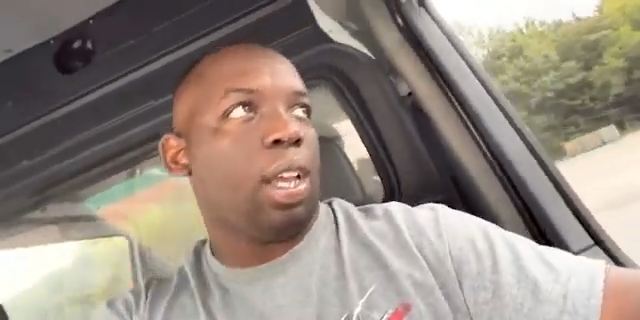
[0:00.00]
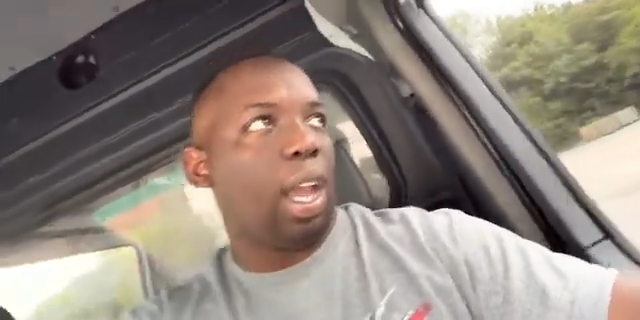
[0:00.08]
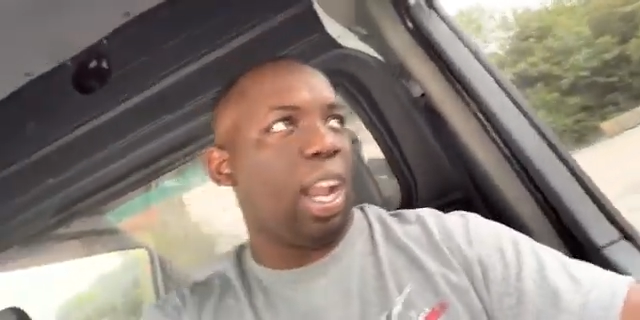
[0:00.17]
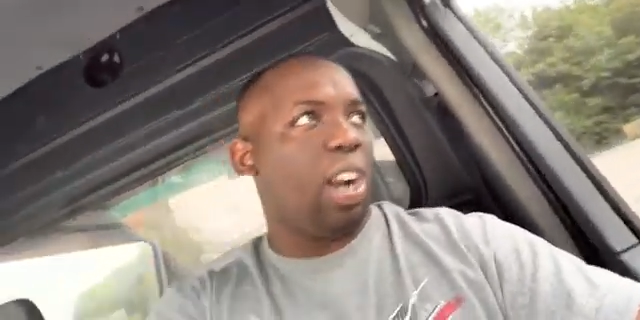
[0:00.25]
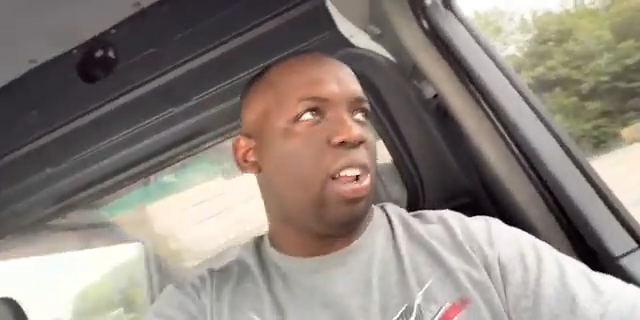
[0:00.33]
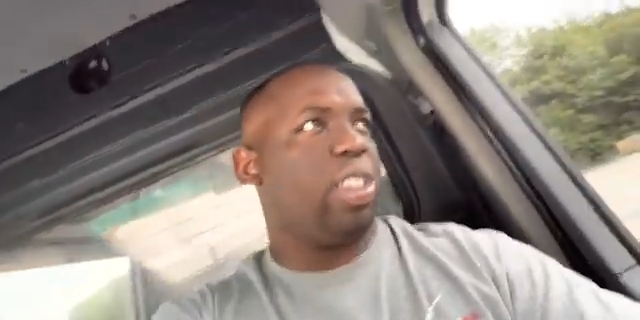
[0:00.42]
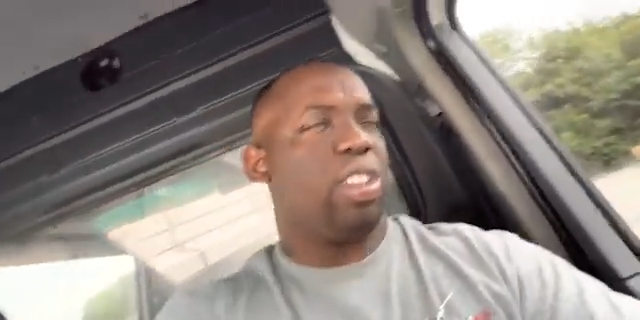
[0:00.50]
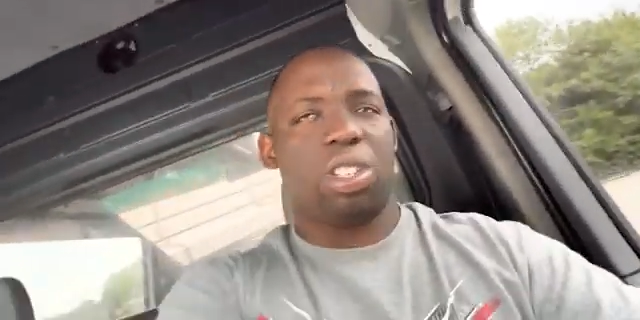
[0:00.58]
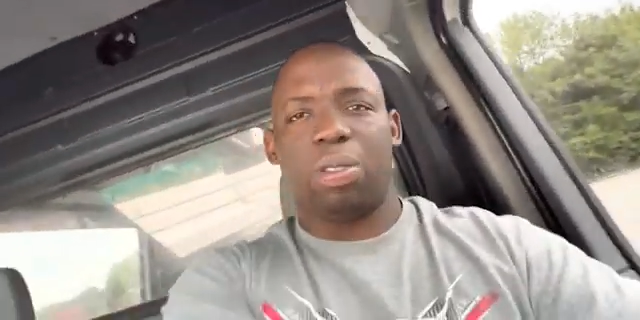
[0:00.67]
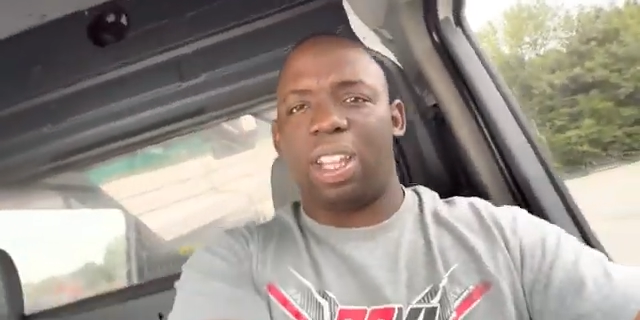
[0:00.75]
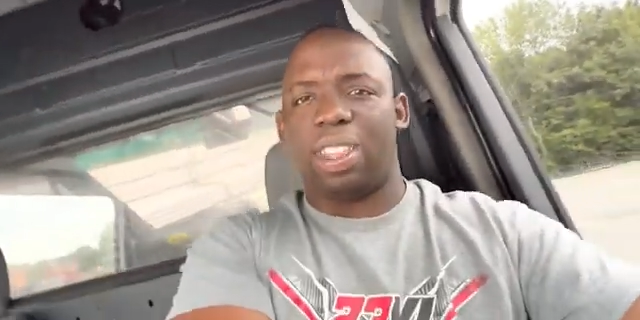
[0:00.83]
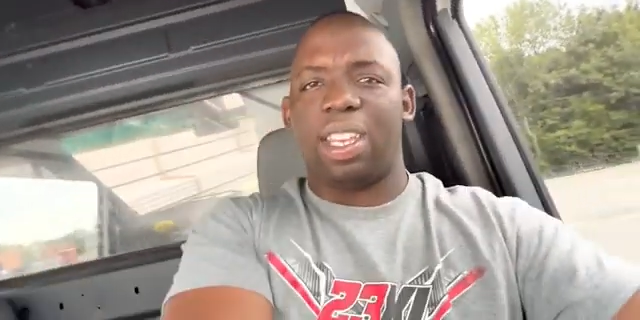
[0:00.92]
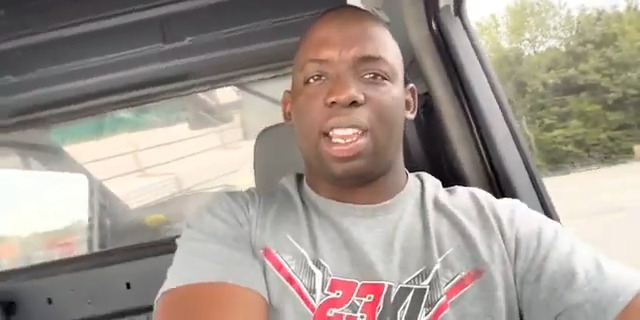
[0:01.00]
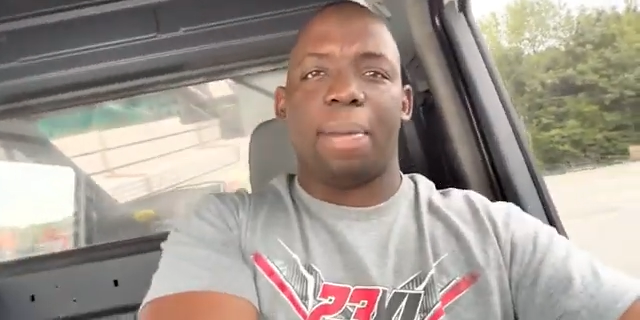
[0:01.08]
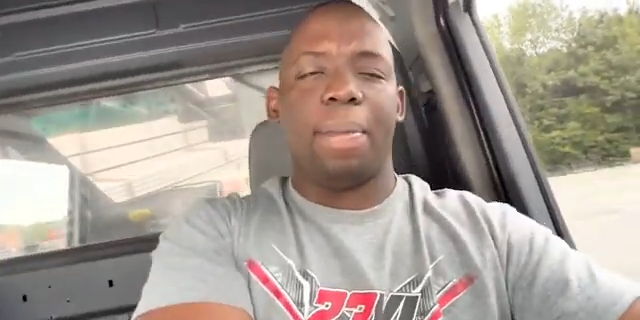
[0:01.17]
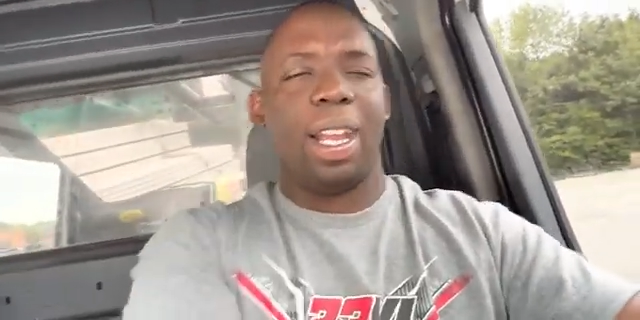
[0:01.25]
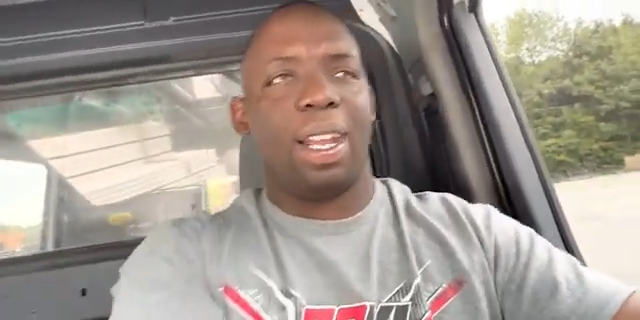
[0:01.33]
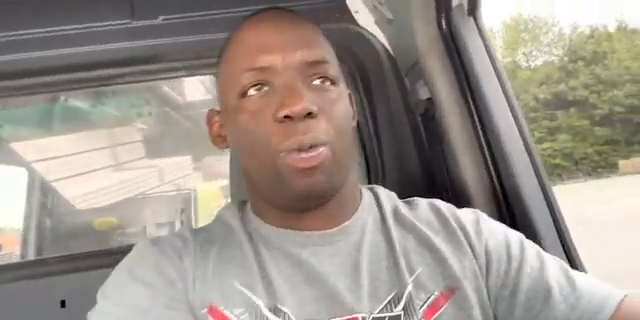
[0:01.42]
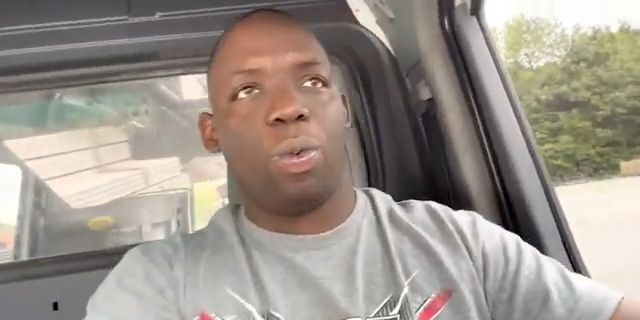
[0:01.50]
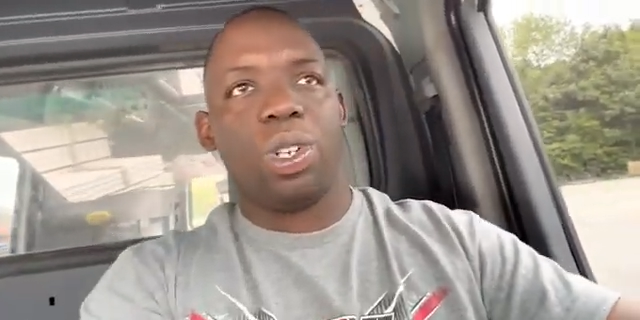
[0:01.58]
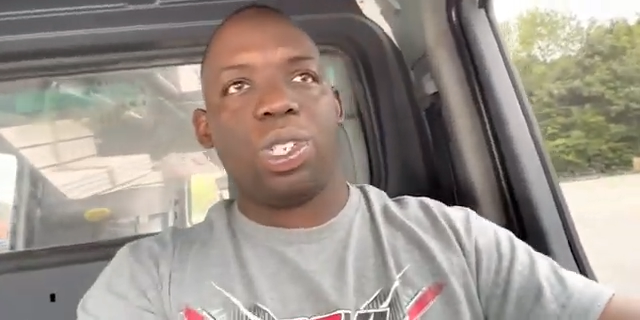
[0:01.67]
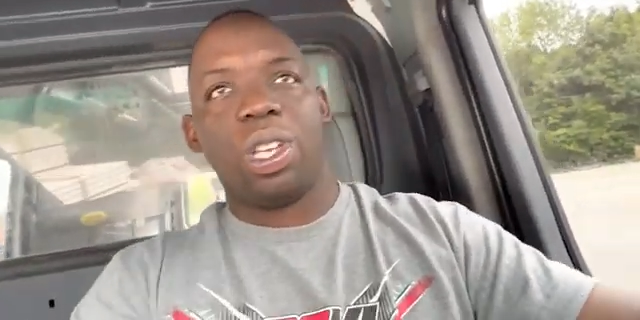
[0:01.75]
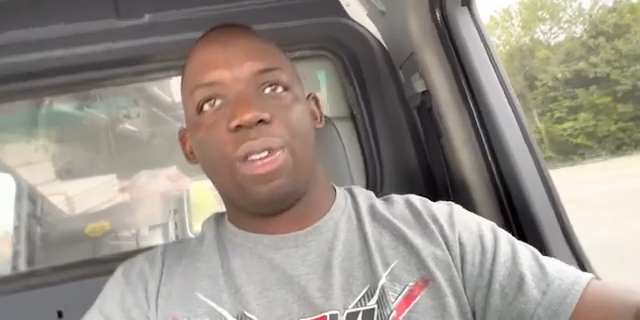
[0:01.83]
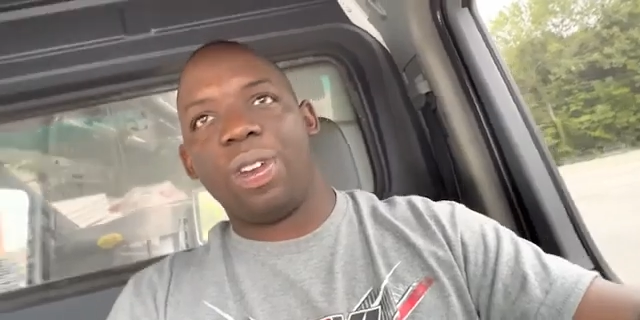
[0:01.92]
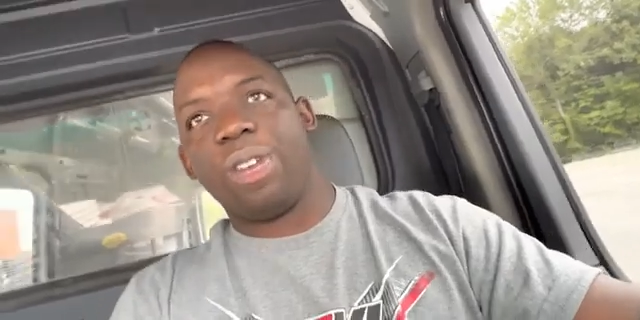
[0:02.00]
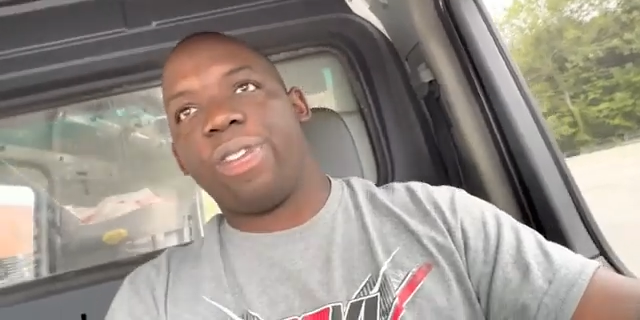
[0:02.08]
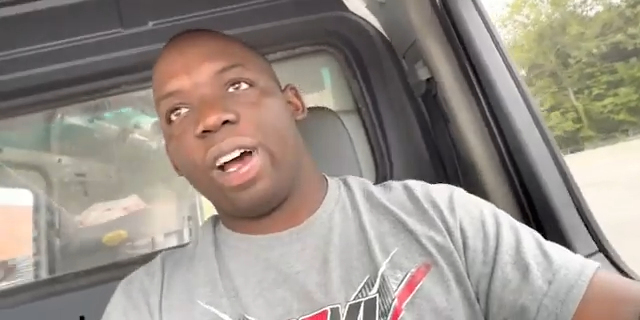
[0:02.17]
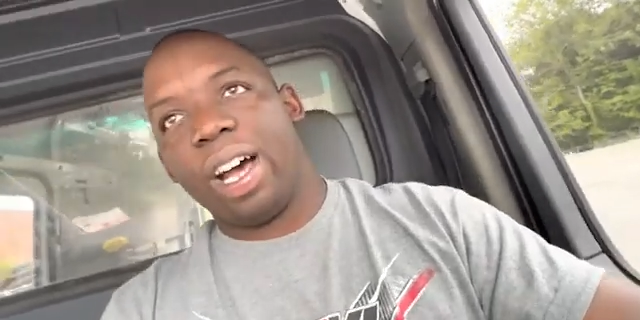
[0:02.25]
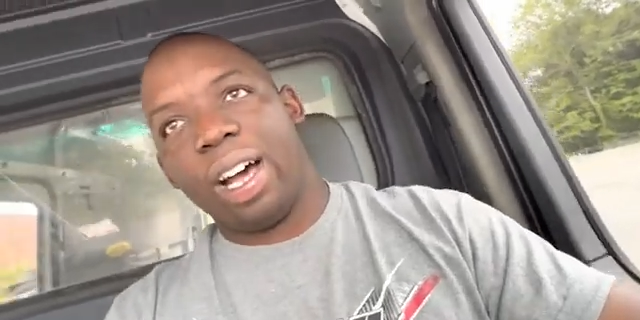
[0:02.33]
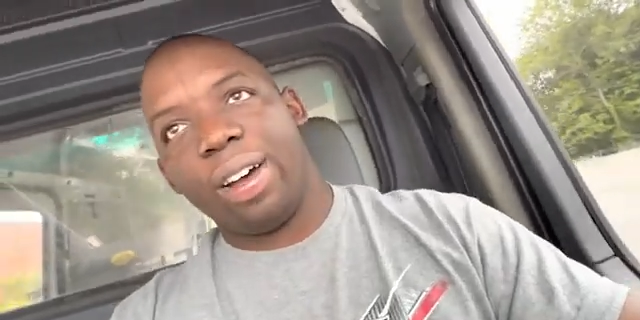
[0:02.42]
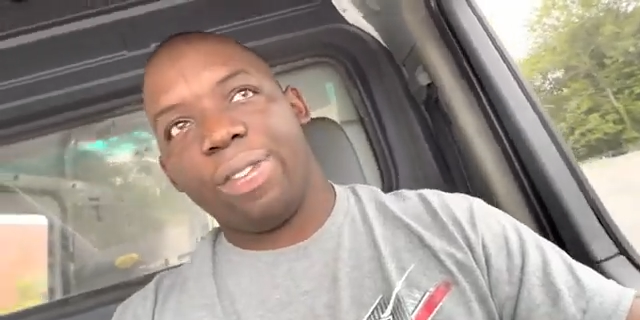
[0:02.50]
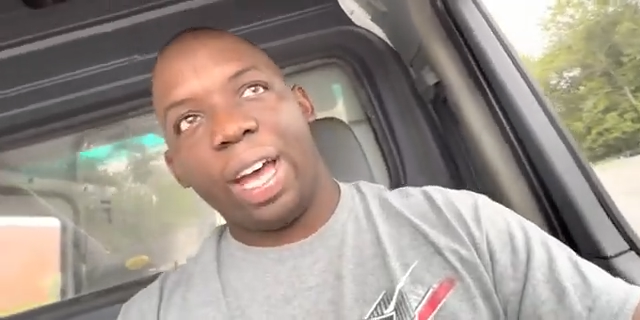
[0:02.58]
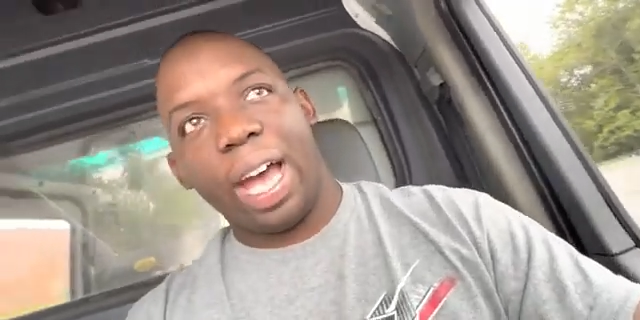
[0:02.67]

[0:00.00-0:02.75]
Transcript: And on this one, I think I made $175